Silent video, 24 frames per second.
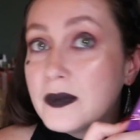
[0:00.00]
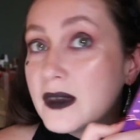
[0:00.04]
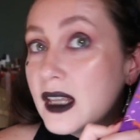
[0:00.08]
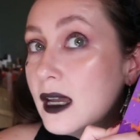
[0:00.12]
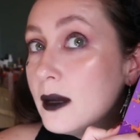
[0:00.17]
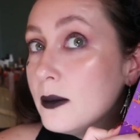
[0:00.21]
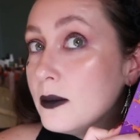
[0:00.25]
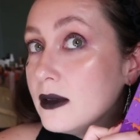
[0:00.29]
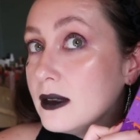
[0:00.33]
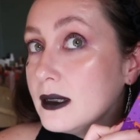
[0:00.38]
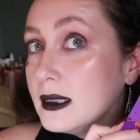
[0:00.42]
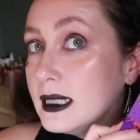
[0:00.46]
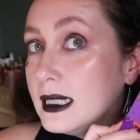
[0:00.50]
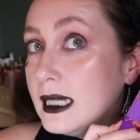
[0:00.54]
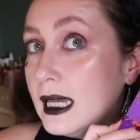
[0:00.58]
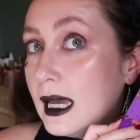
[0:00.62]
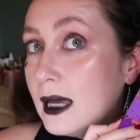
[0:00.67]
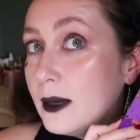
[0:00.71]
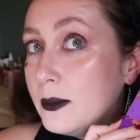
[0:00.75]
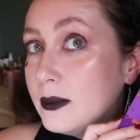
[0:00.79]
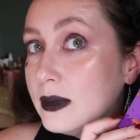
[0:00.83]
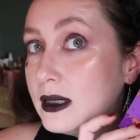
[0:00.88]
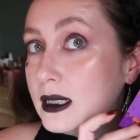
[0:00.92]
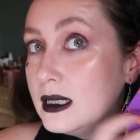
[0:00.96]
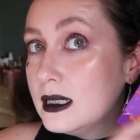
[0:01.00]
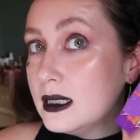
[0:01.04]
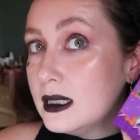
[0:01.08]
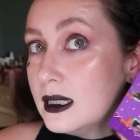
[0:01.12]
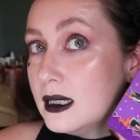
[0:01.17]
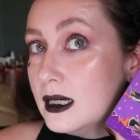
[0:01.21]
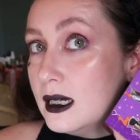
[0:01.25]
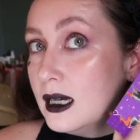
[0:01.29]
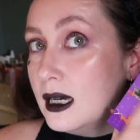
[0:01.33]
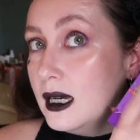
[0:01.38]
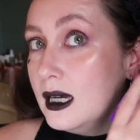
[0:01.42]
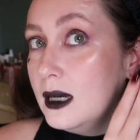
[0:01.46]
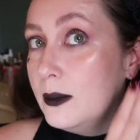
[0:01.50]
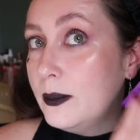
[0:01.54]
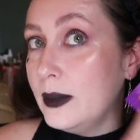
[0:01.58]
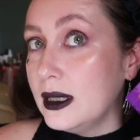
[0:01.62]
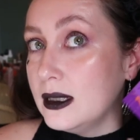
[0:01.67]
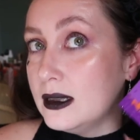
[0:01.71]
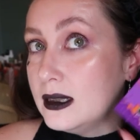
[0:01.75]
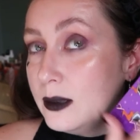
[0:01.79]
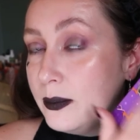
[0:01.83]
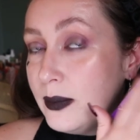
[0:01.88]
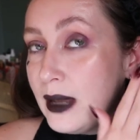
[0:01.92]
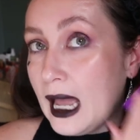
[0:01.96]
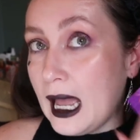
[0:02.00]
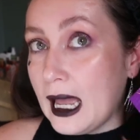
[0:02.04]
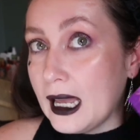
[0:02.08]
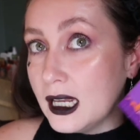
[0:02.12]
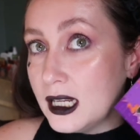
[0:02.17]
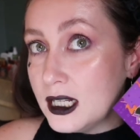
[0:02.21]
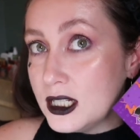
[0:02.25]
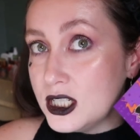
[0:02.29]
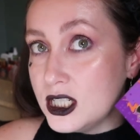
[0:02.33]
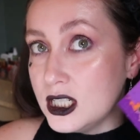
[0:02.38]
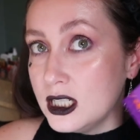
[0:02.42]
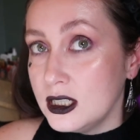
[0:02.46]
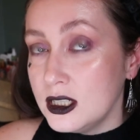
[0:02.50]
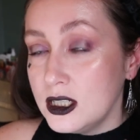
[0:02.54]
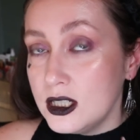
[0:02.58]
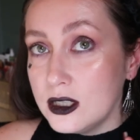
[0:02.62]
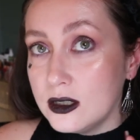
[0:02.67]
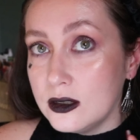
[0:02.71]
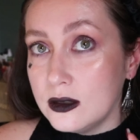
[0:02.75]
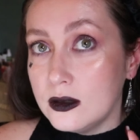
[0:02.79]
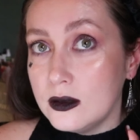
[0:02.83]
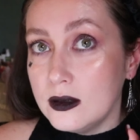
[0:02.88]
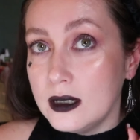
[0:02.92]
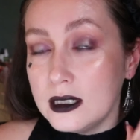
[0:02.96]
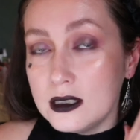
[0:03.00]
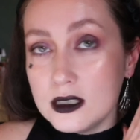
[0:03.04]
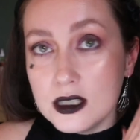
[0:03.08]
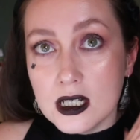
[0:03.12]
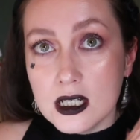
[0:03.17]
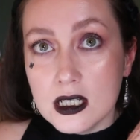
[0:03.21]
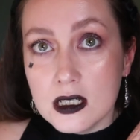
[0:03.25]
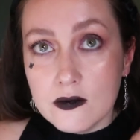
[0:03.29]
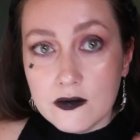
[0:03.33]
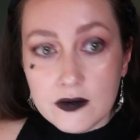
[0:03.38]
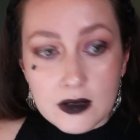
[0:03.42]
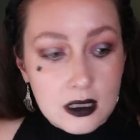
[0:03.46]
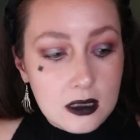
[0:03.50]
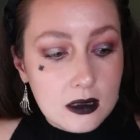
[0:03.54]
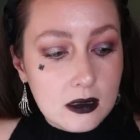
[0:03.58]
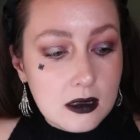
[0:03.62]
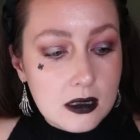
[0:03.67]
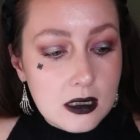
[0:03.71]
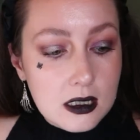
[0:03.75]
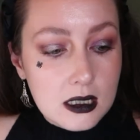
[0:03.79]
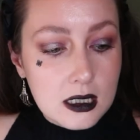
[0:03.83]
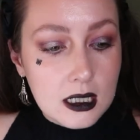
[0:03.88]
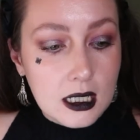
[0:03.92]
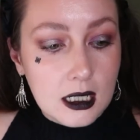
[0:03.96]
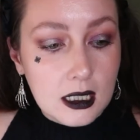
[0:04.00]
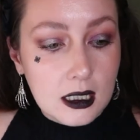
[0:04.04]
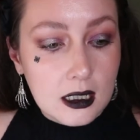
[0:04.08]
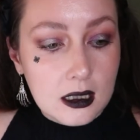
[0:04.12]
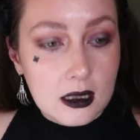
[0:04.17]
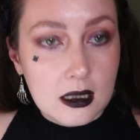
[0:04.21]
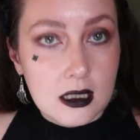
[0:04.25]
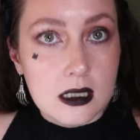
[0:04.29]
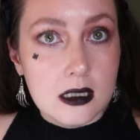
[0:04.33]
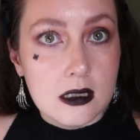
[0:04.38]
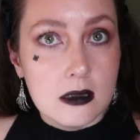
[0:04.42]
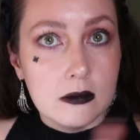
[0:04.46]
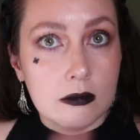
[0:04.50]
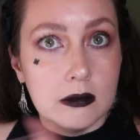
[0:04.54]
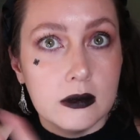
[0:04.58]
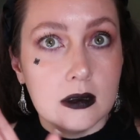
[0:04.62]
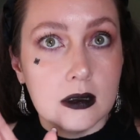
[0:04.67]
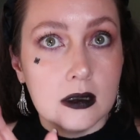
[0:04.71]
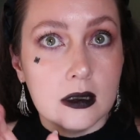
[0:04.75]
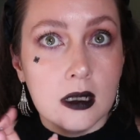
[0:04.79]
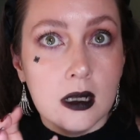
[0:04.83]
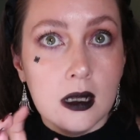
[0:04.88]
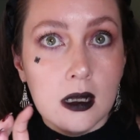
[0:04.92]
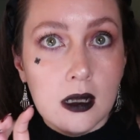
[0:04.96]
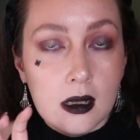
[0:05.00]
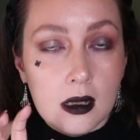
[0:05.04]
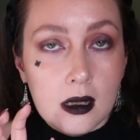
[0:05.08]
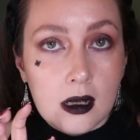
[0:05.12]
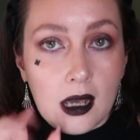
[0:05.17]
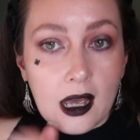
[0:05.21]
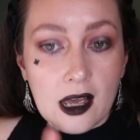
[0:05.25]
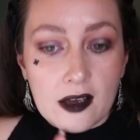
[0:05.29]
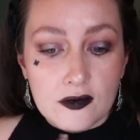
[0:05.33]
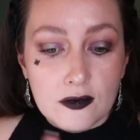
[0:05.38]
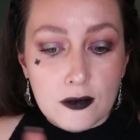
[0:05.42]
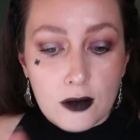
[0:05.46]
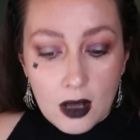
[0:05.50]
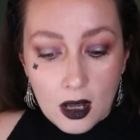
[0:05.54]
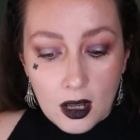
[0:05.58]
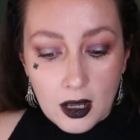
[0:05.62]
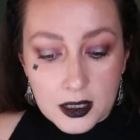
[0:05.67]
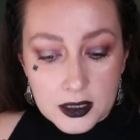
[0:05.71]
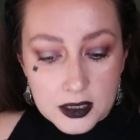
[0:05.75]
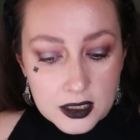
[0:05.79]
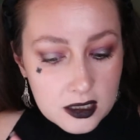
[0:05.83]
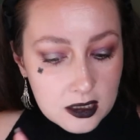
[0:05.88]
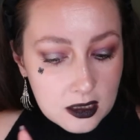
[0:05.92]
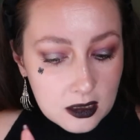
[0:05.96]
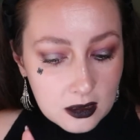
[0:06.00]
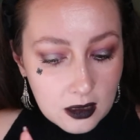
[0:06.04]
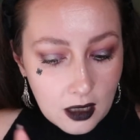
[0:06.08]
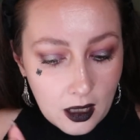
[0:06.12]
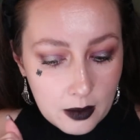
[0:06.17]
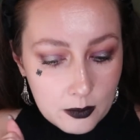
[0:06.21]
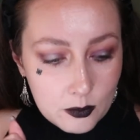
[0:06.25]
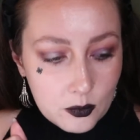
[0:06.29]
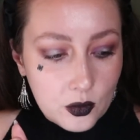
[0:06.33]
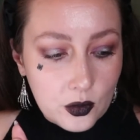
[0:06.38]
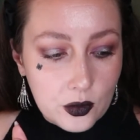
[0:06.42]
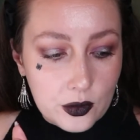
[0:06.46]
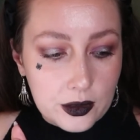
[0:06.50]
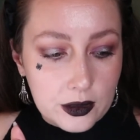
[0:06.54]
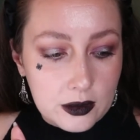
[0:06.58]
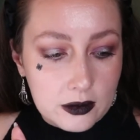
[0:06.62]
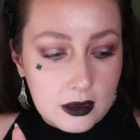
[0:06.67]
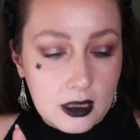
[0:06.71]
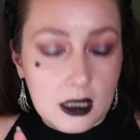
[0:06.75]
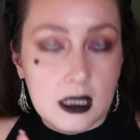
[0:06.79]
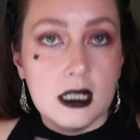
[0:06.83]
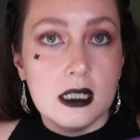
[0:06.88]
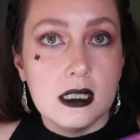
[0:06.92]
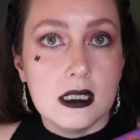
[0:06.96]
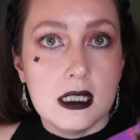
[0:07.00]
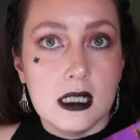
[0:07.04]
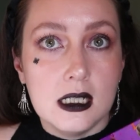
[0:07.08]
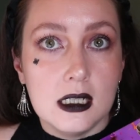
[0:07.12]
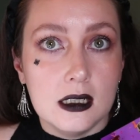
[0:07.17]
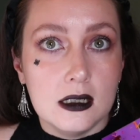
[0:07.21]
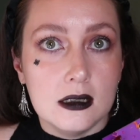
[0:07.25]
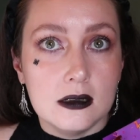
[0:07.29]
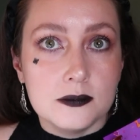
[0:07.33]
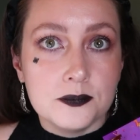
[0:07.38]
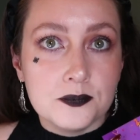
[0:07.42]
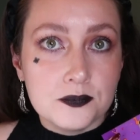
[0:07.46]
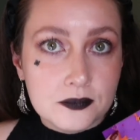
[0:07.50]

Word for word: I'm really happy about the packaging too. It just feels like this would have cost a lot more than it did.